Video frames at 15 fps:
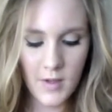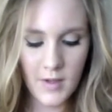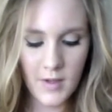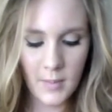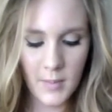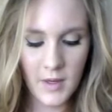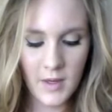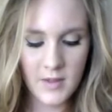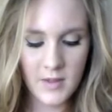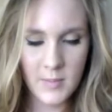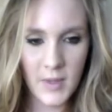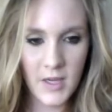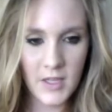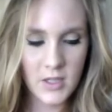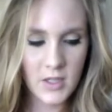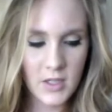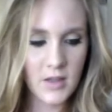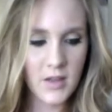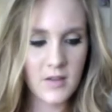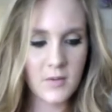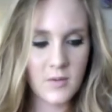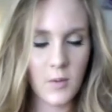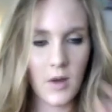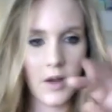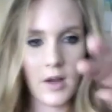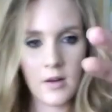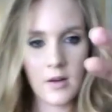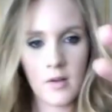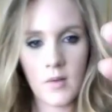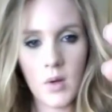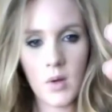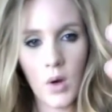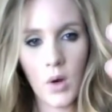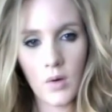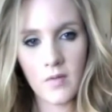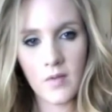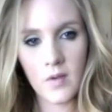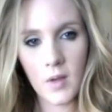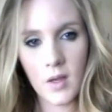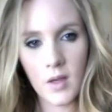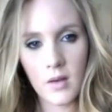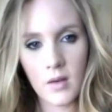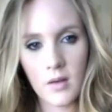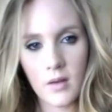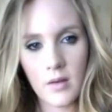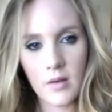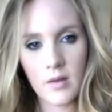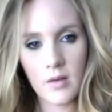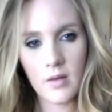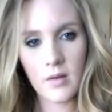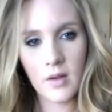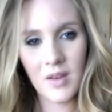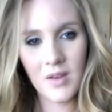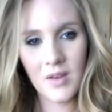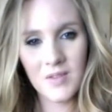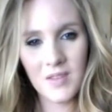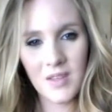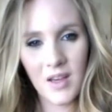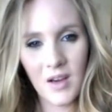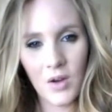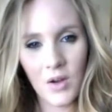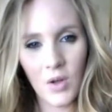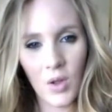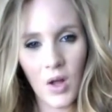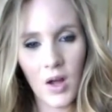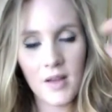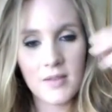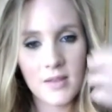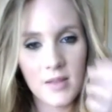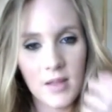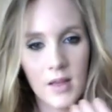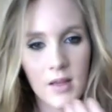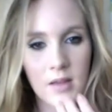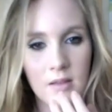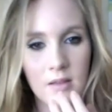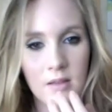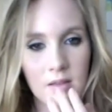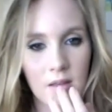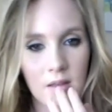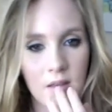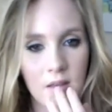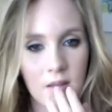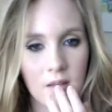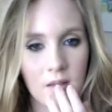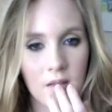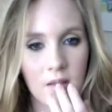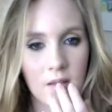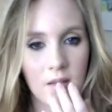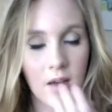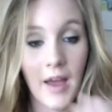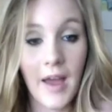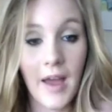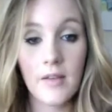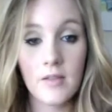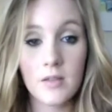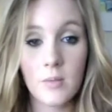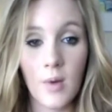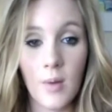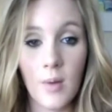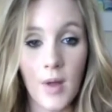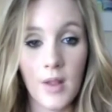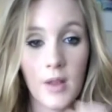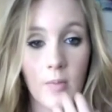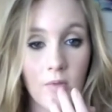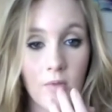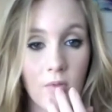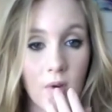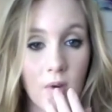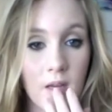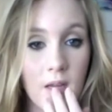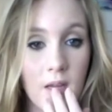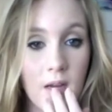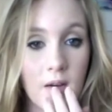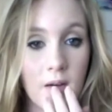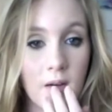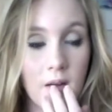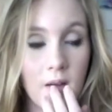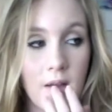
mean, especially this one, I don't even know if you can you see how glossy that is? Like, I have some on my lips right now,